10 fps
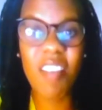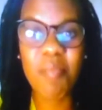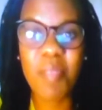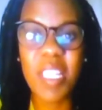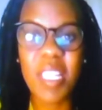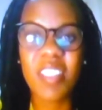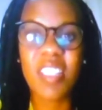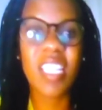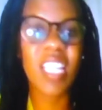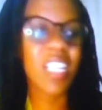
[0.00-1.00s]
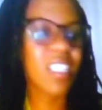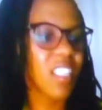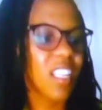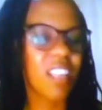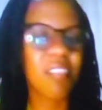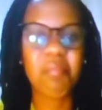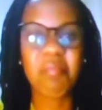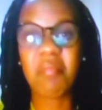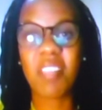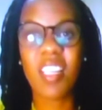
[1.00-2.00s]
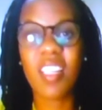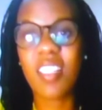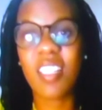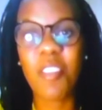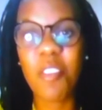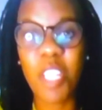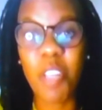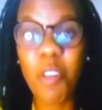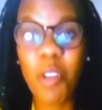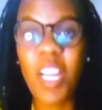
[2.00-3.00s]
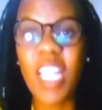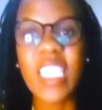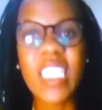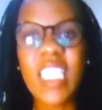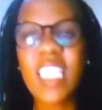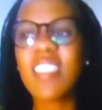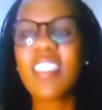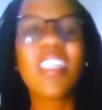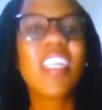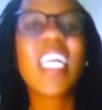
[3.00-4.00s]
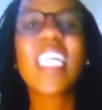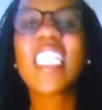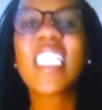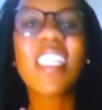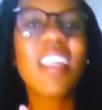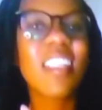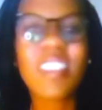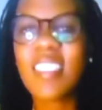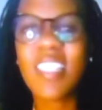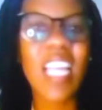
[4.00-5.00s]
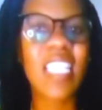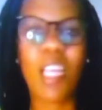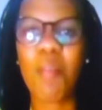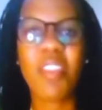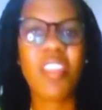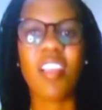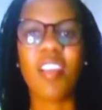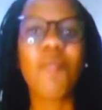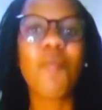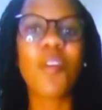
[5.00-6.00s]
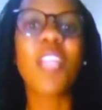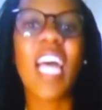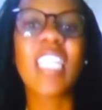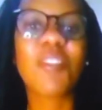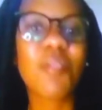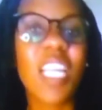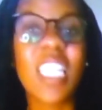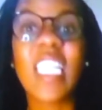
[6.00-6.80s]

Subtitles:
have been rendered, they're no longer needed, try something. As Ruth